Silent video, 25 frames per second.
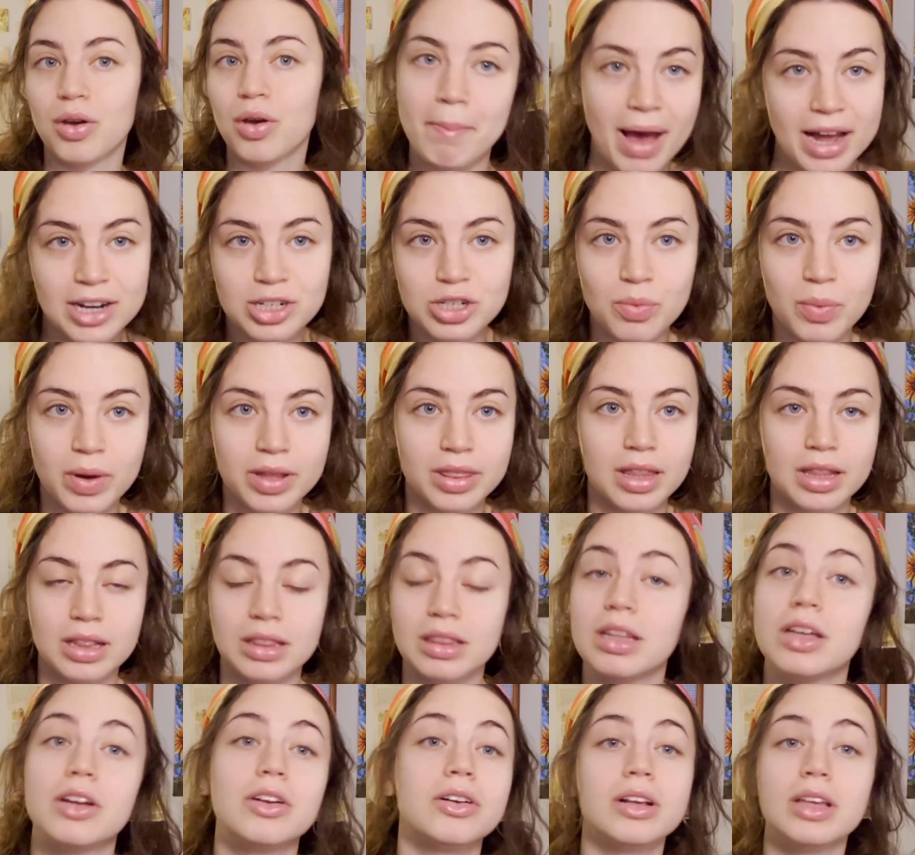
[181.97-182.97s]
match it with
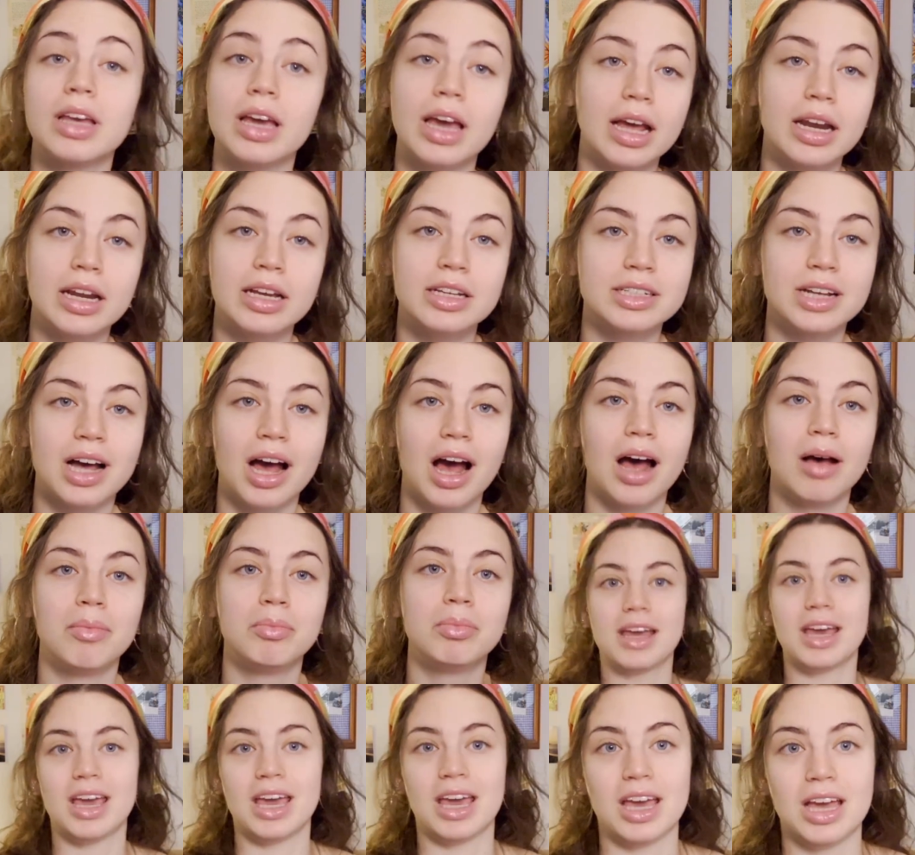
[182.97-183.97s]
literally any top,
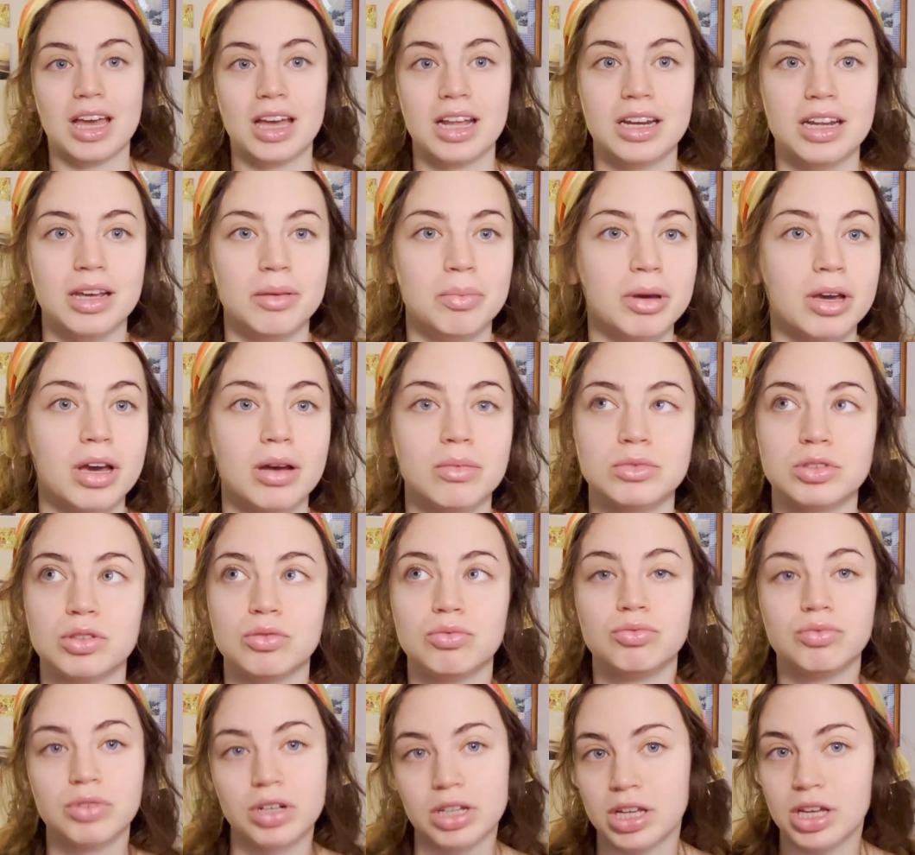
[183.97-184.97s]
and it becomes a
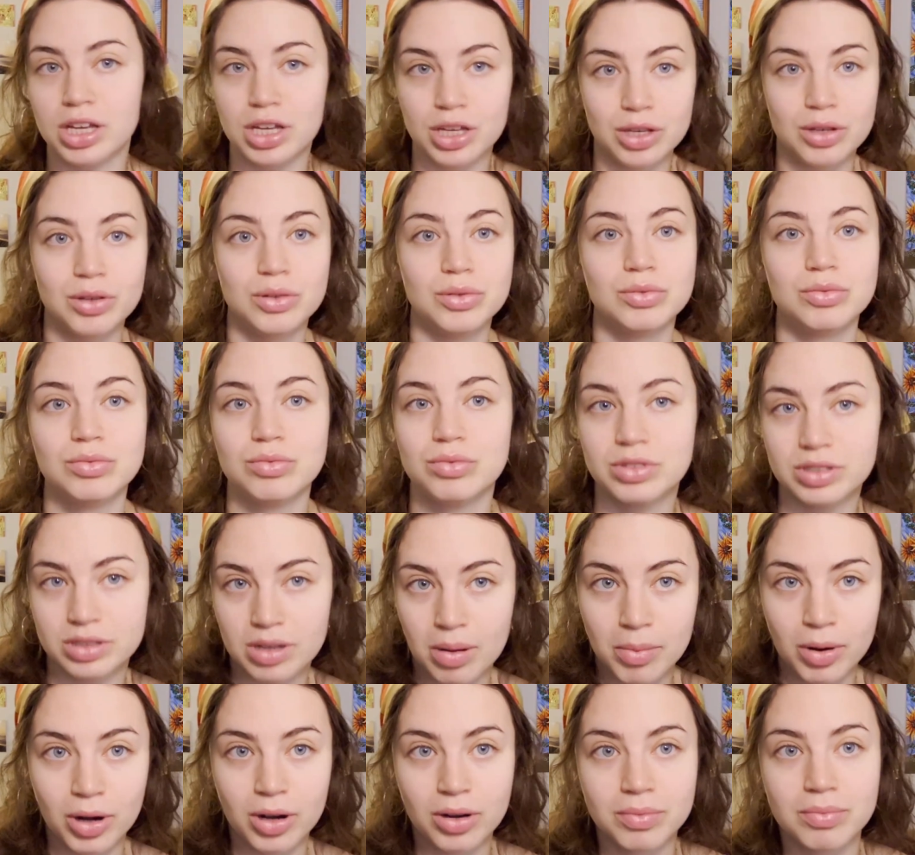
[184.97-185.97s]
really cute
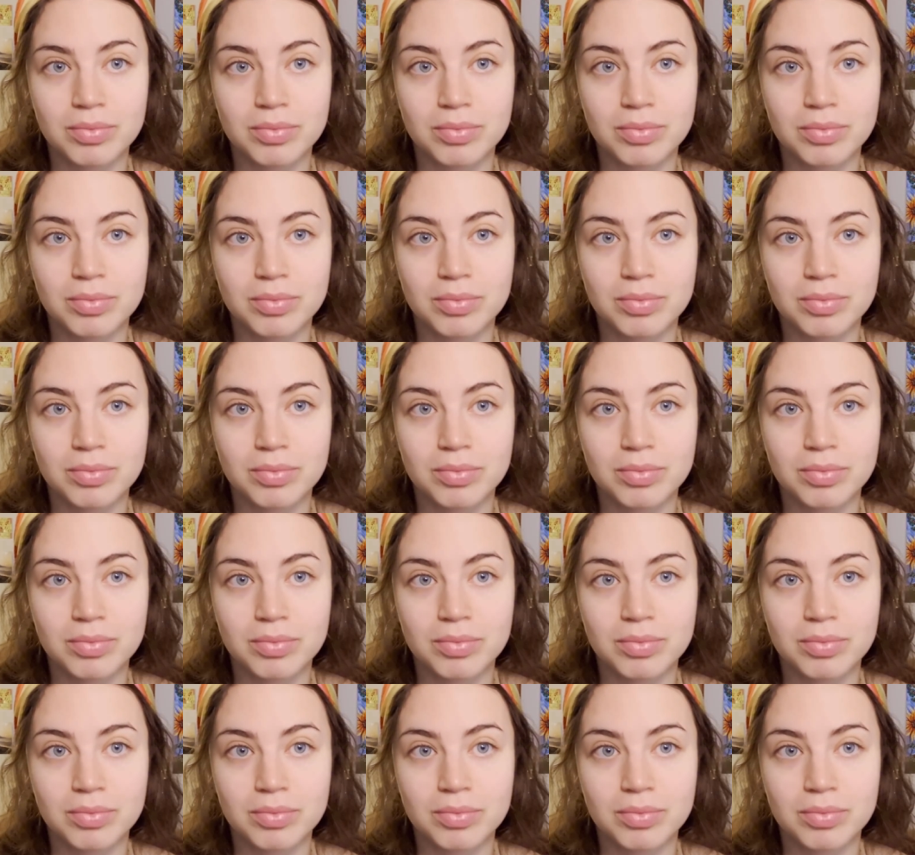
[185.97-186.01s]
summer